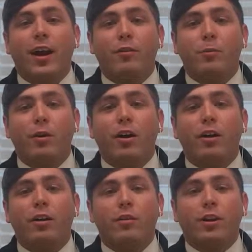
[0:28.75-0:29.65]
every
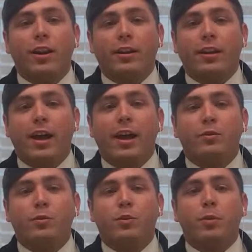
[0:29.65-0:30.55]
part of our daily
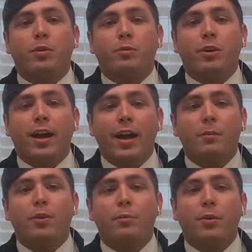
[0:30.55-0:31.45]
lives with both
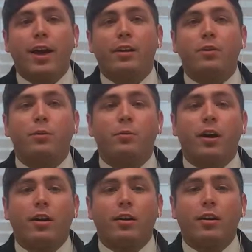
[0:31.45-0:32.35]
reliable and practical
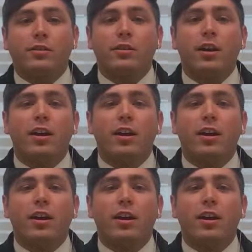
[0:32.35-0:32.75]
products.